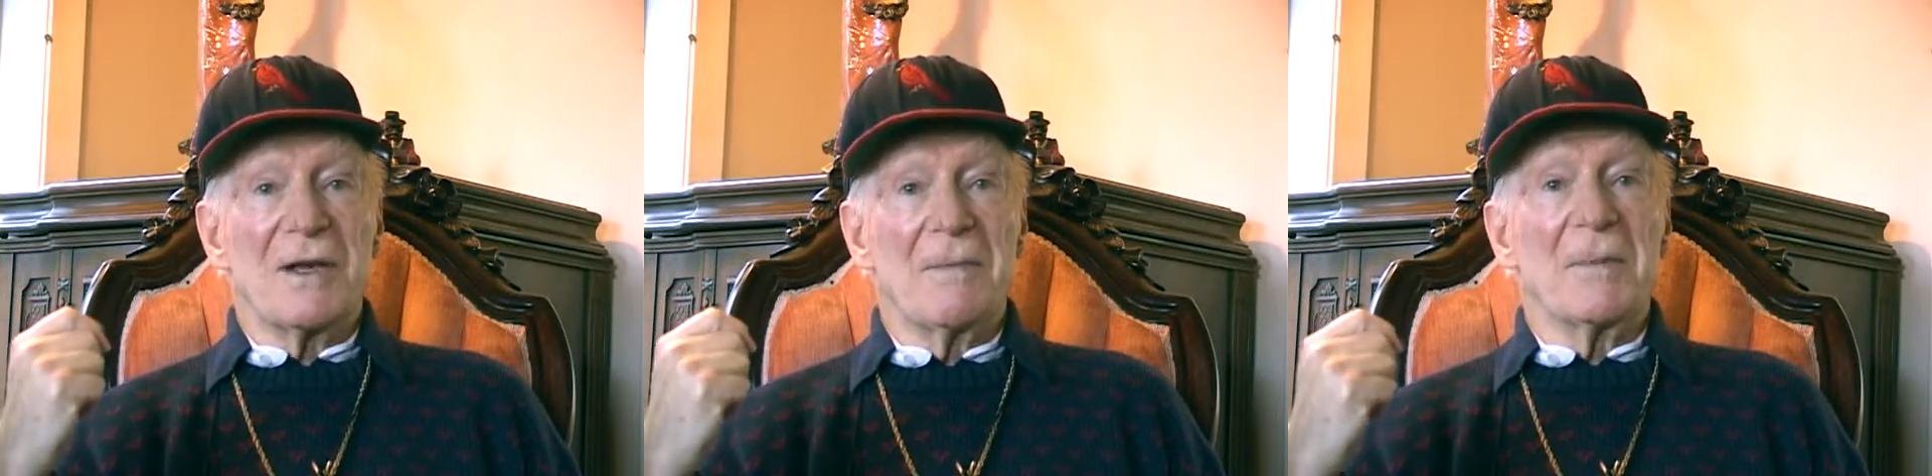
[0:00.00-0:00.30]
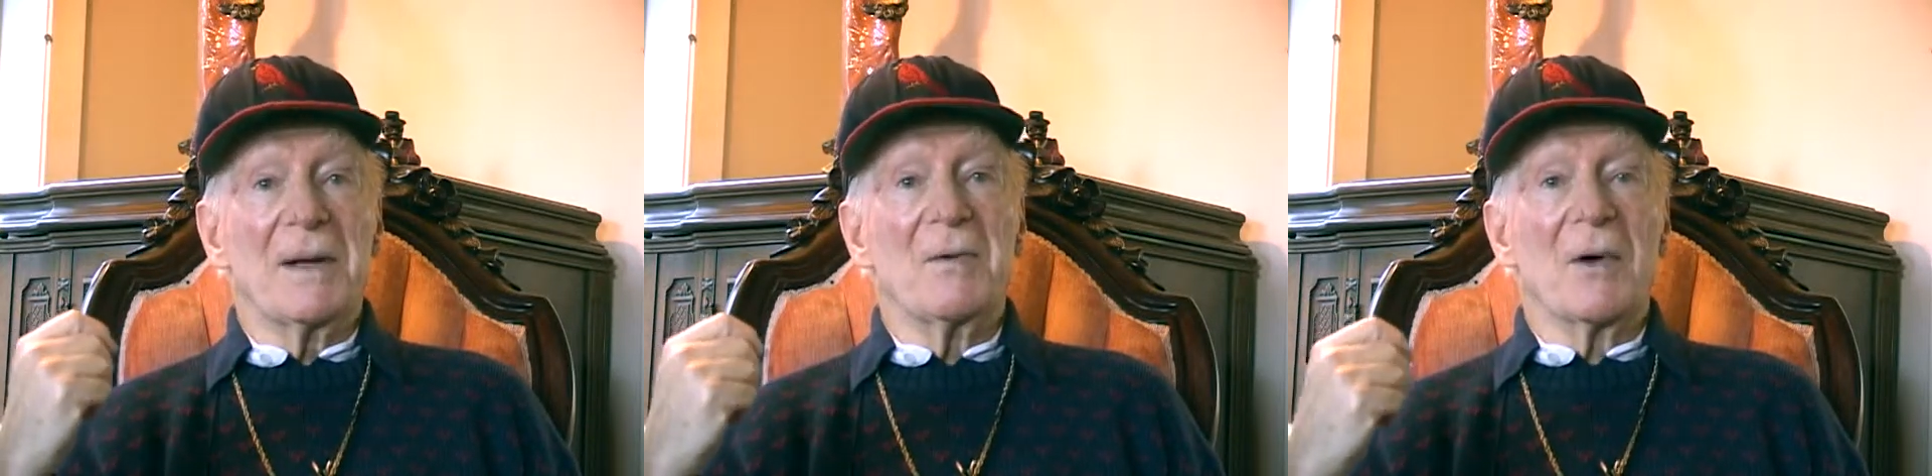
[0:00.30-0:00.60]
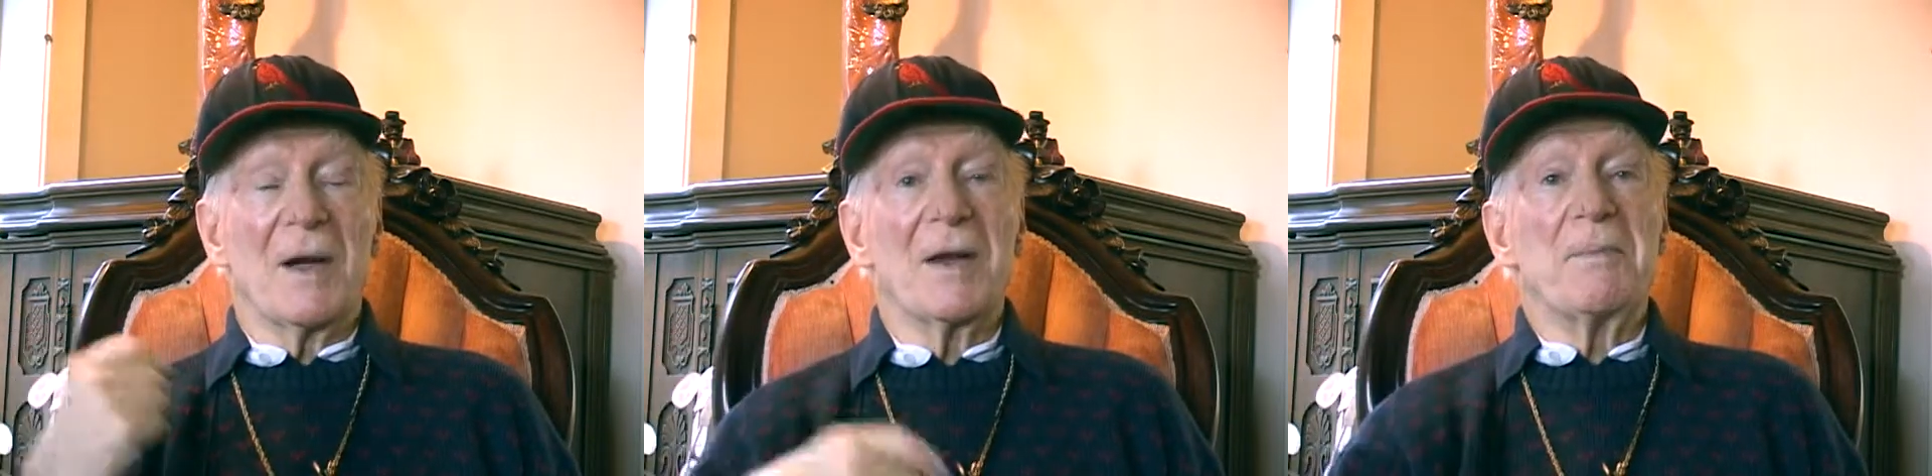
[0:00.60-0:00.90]
company
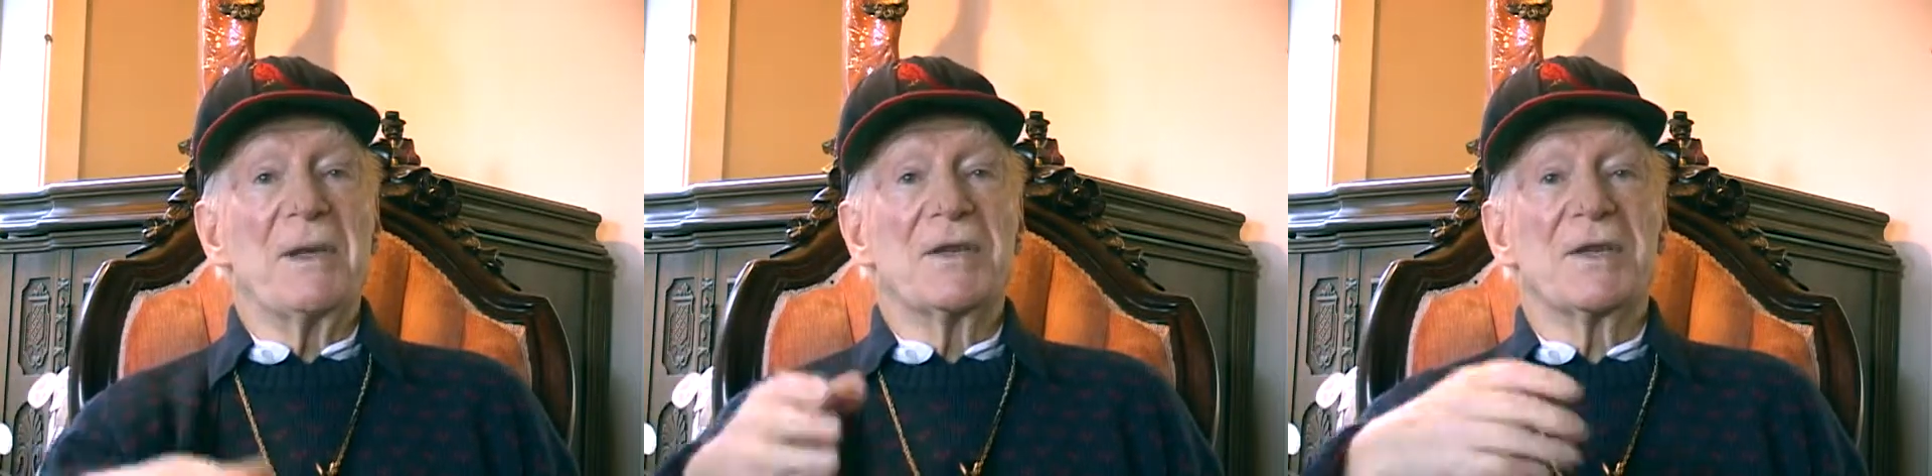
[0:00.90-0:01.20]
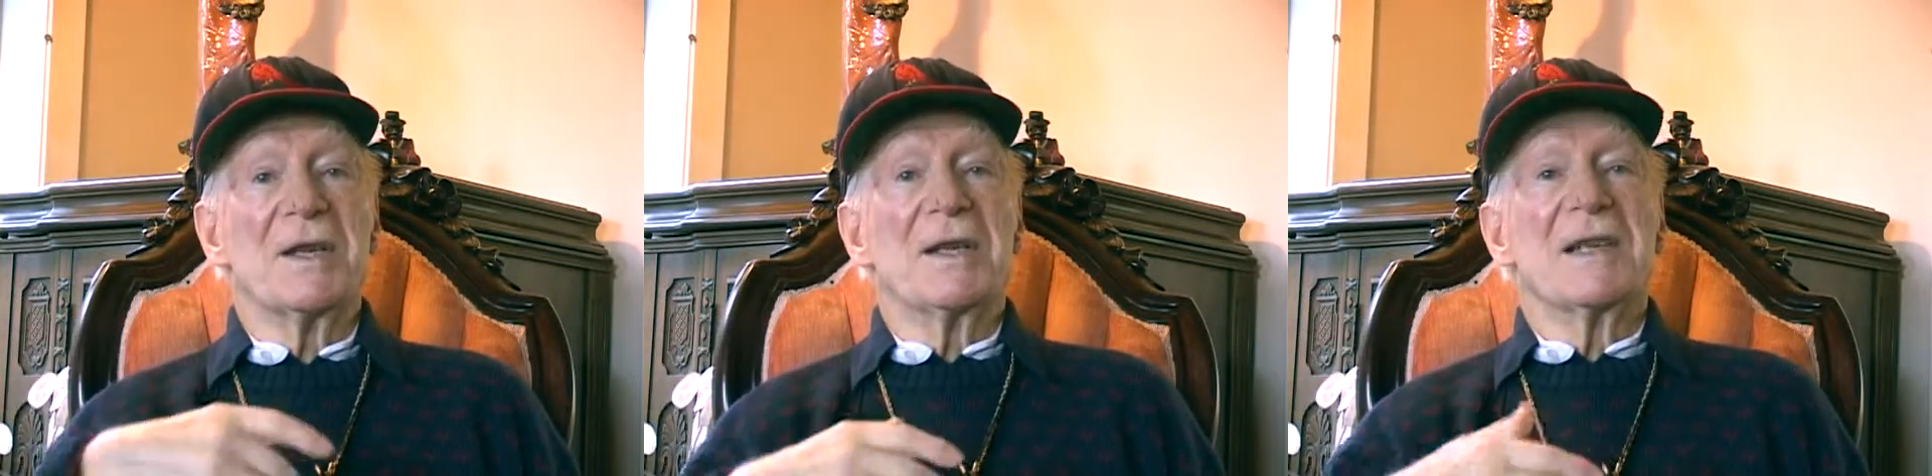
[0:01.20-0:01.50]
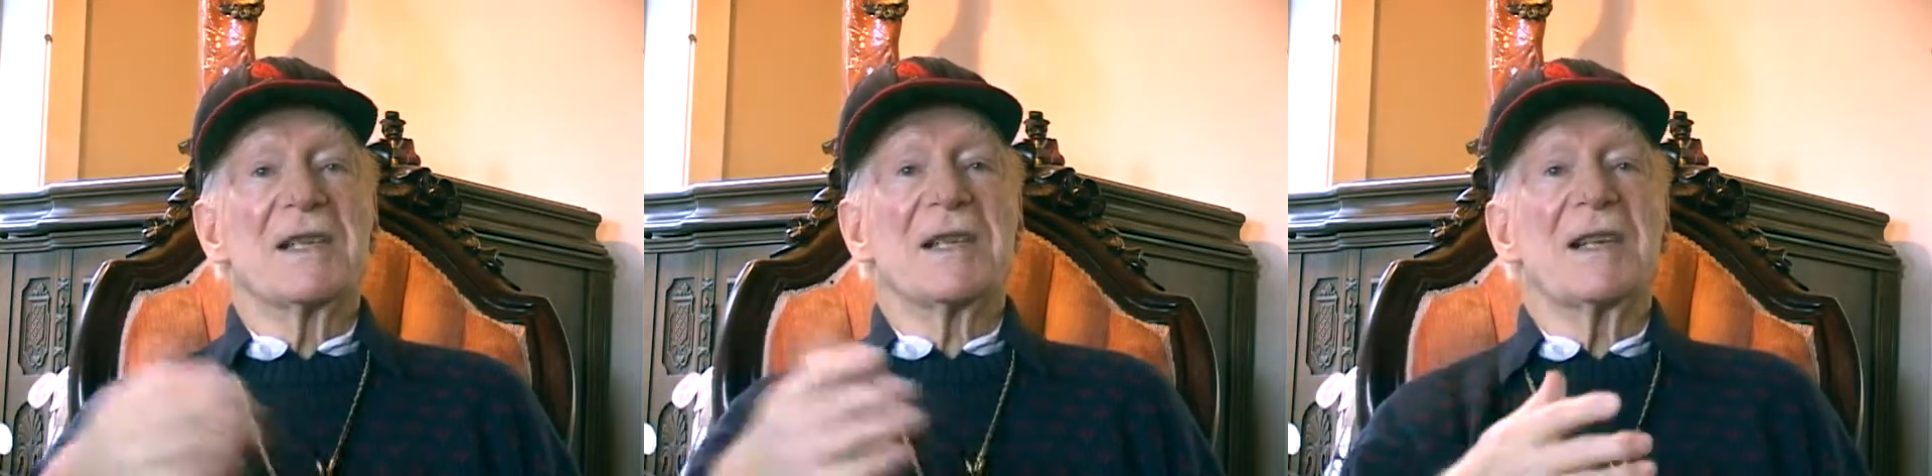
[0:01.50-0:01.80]
were on the beach
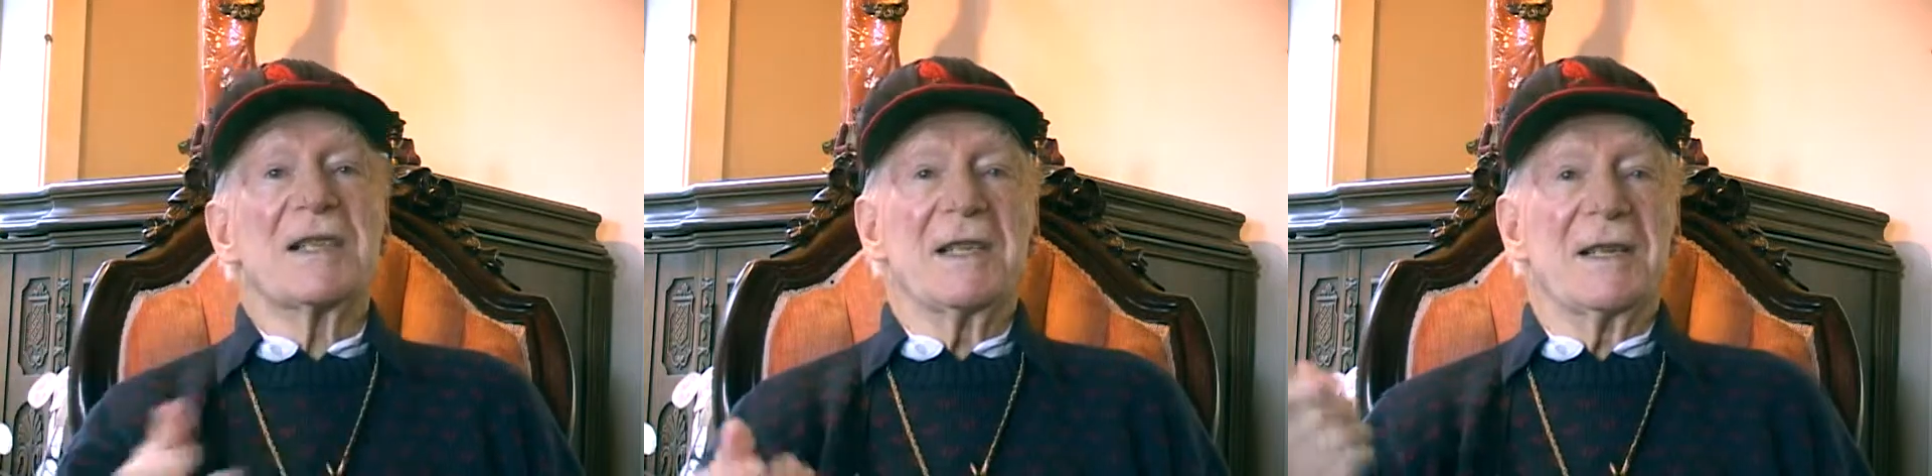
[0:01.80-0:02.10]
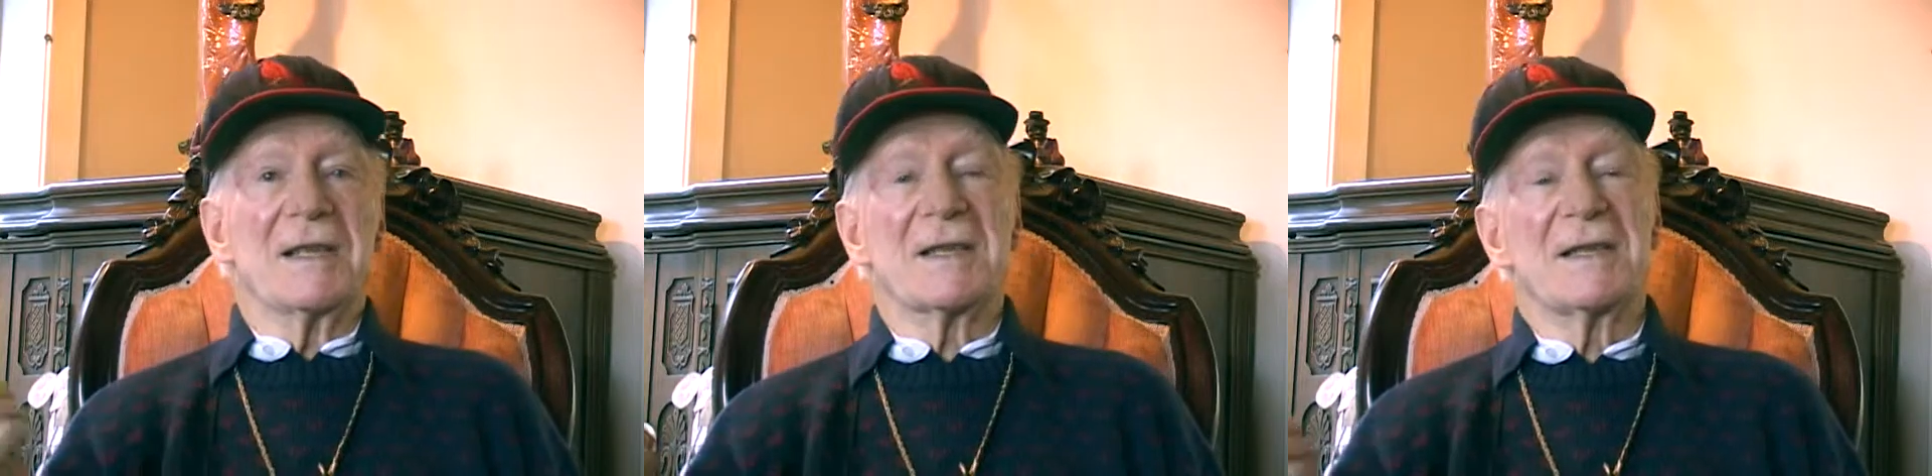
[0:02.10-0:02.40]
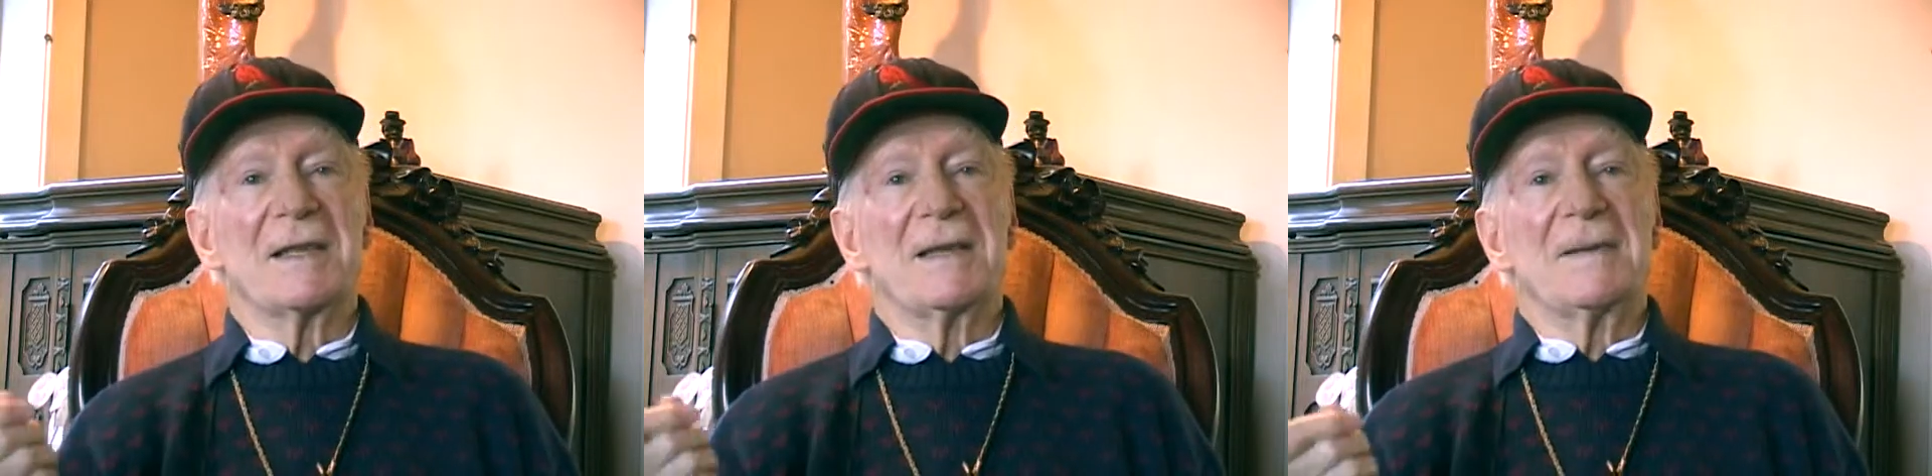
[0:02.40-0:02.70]
discussing this.